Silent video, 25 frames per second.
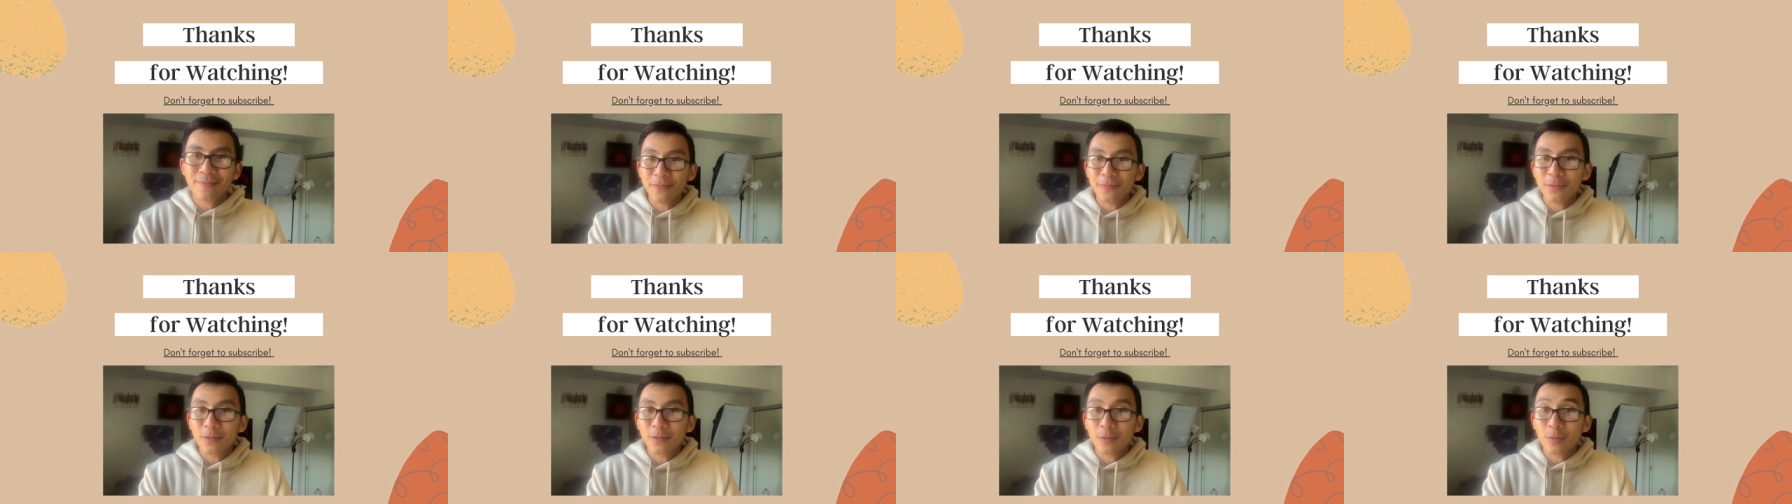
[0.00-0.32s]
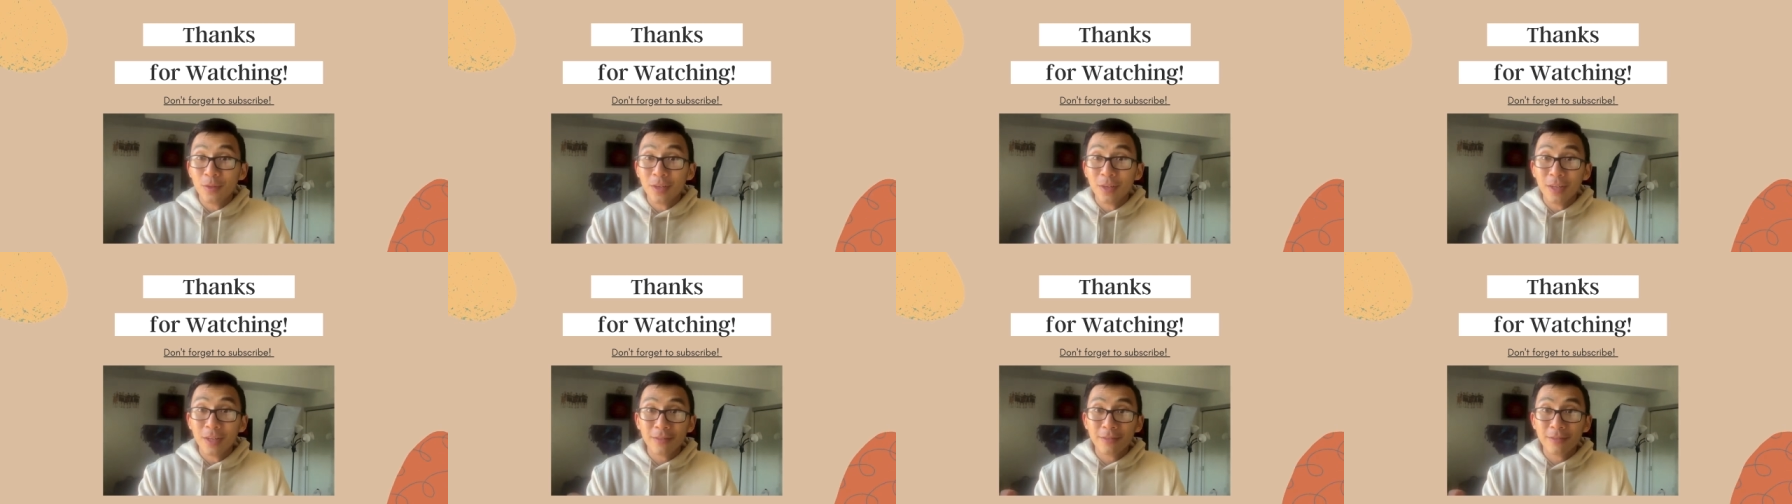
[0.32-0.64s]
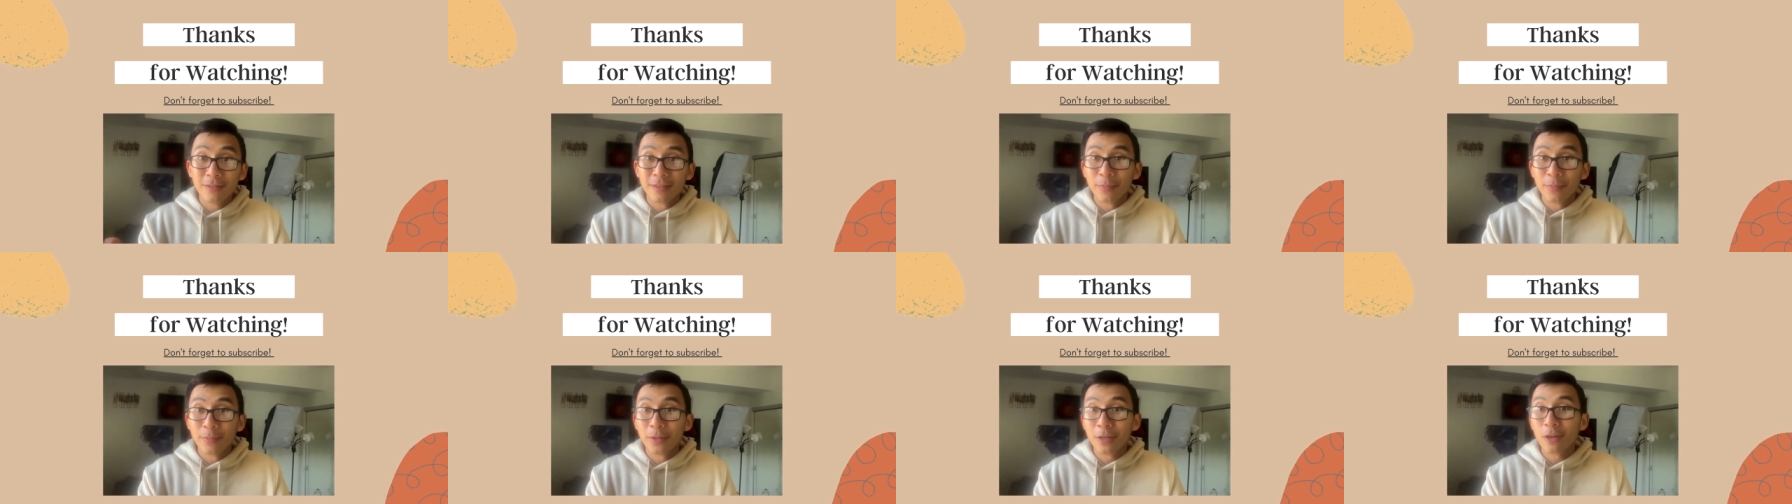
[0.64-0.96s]
Well, I'm gonna
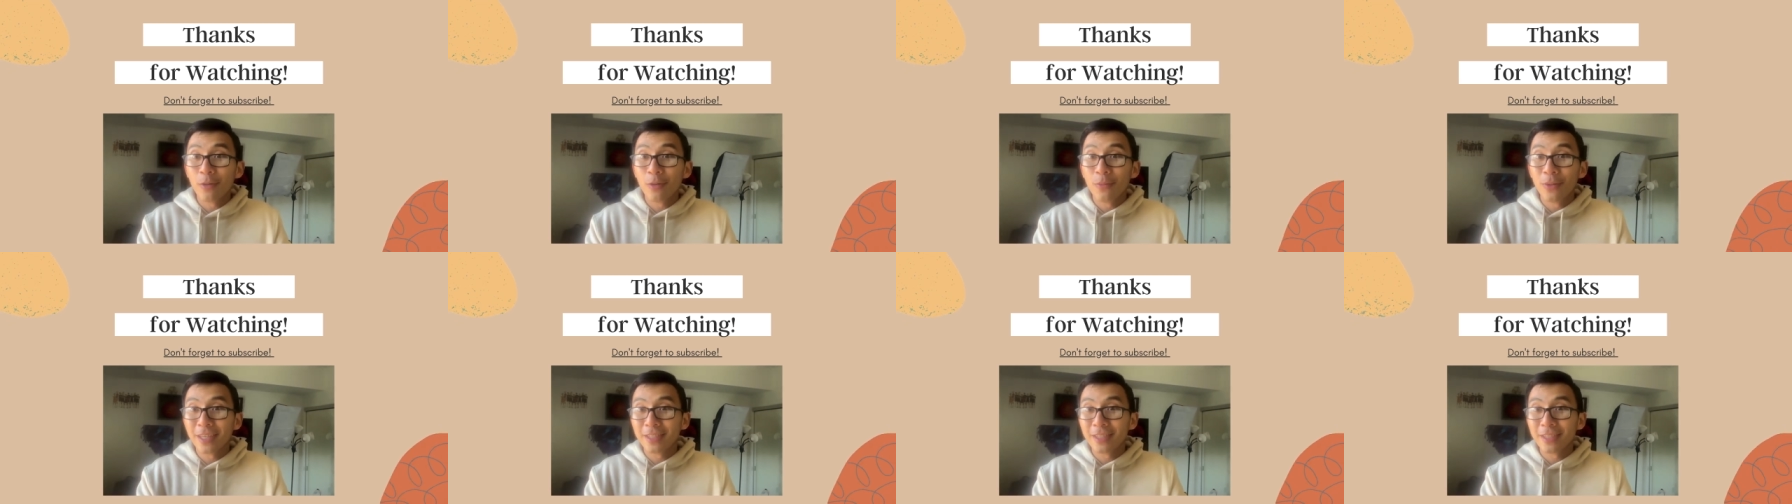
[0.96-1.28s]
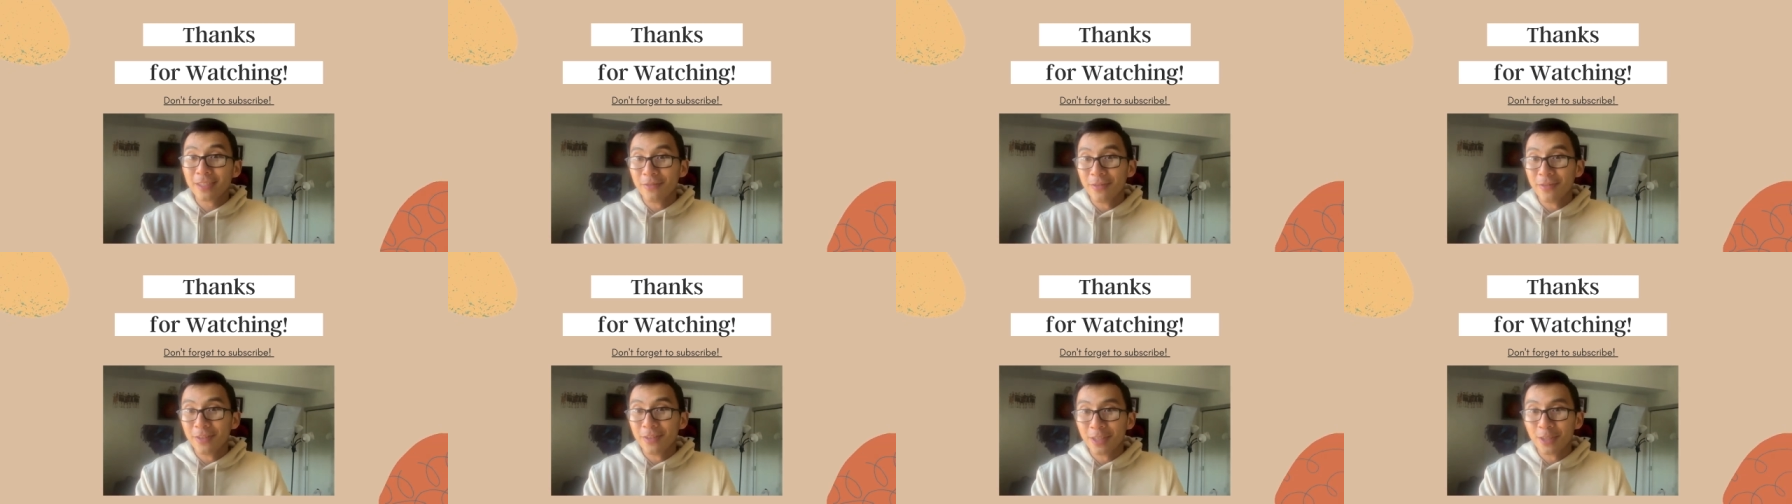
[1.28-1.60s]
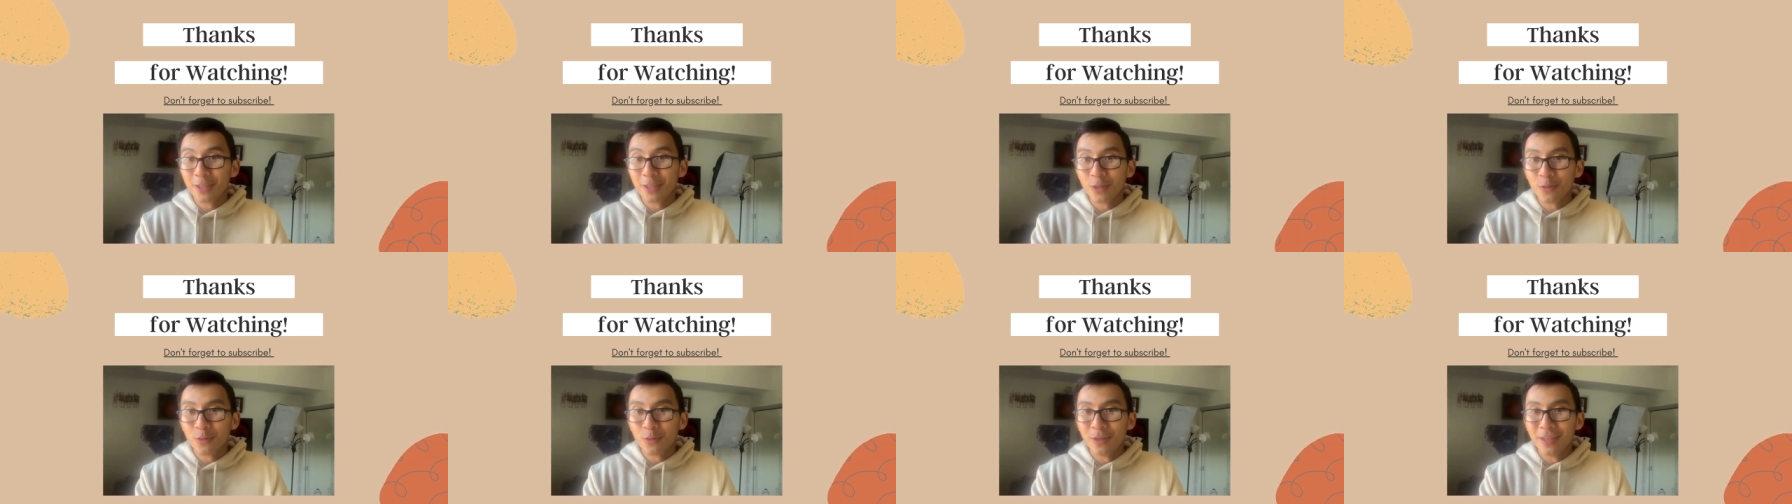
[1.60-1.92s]
go back to finishing the
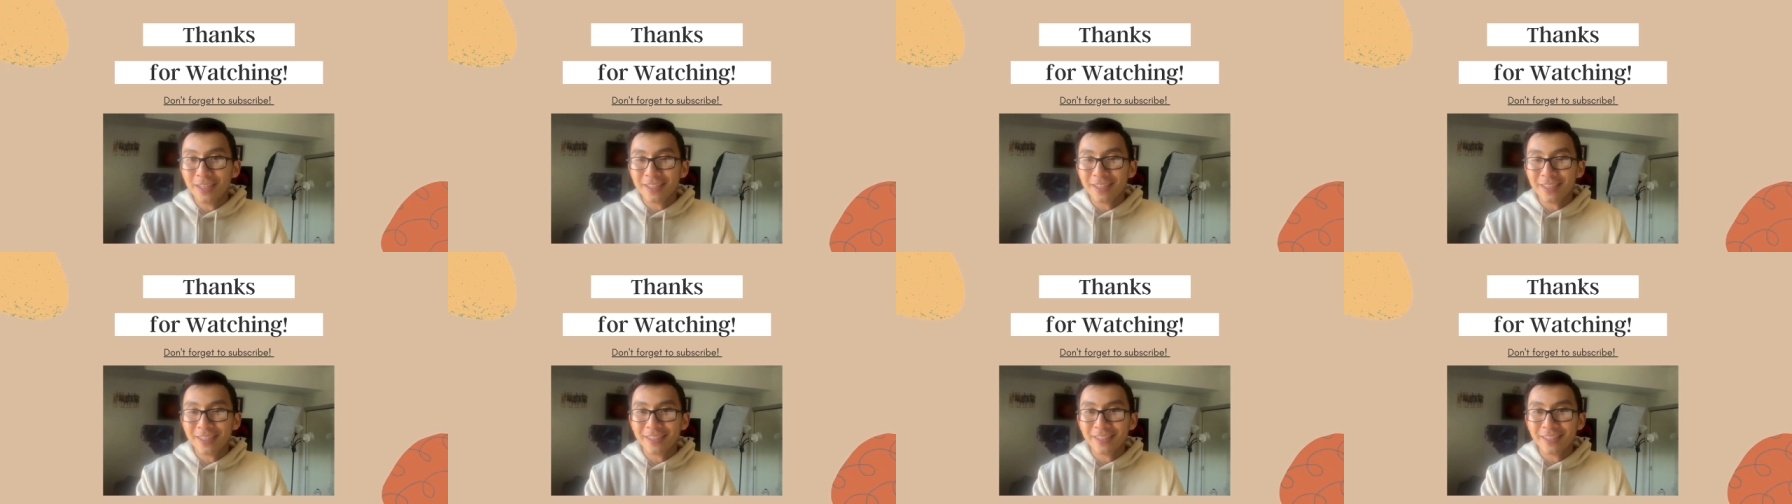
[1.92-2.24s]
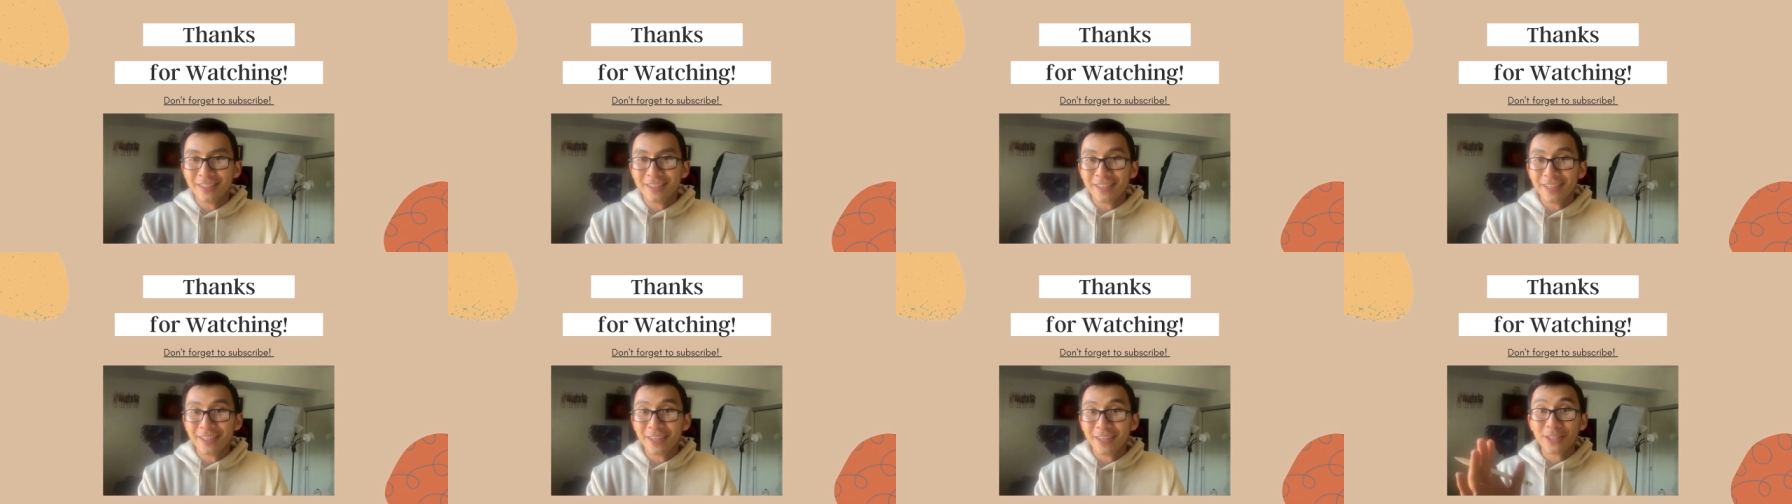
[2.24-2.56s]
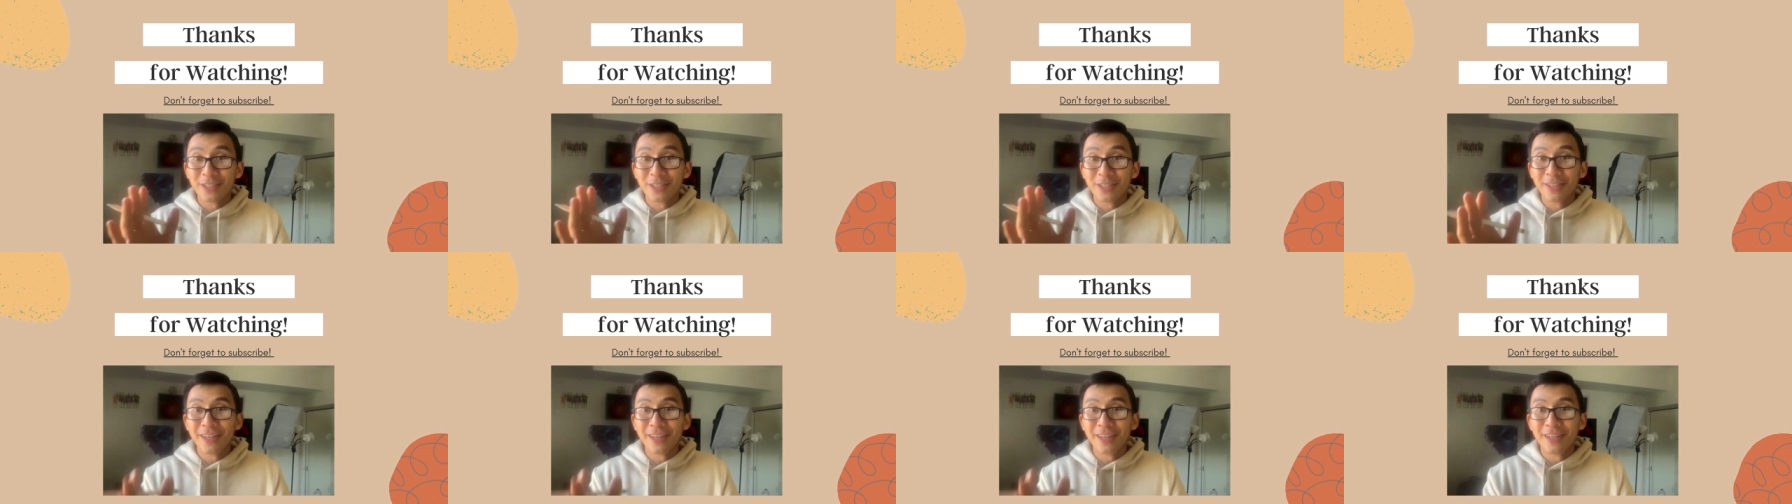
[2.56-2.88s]
quiz, and I'll see you
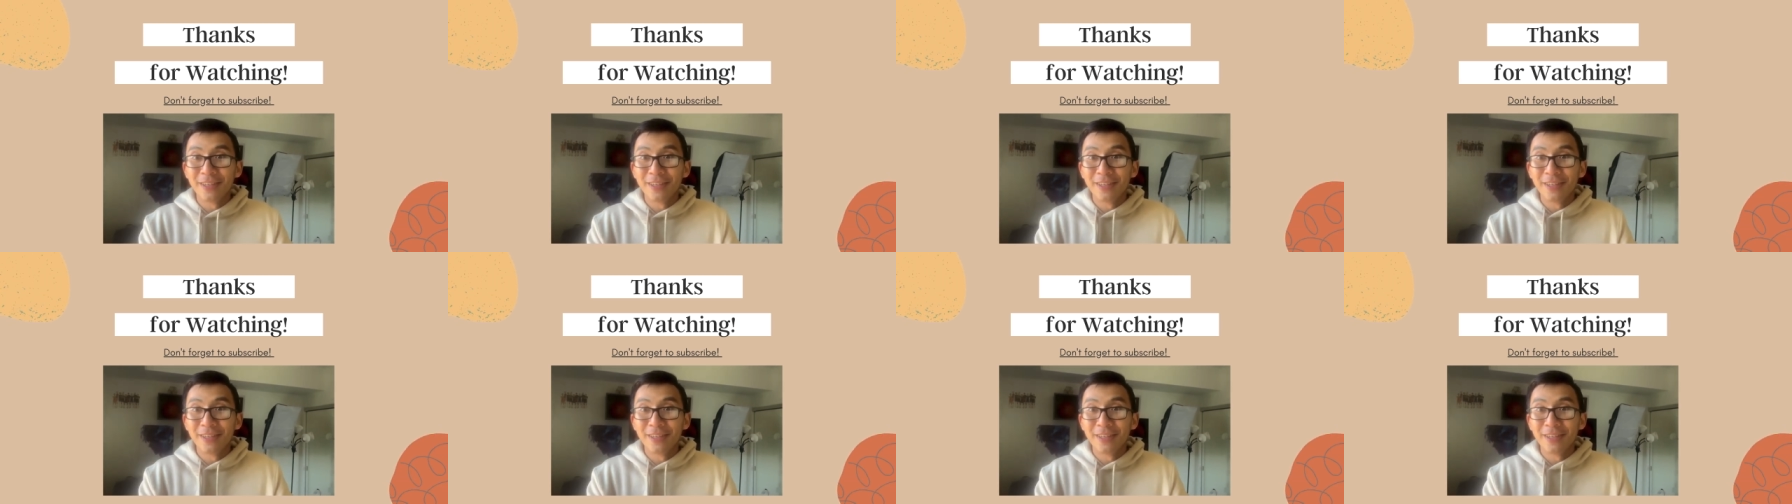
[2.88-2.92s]
later.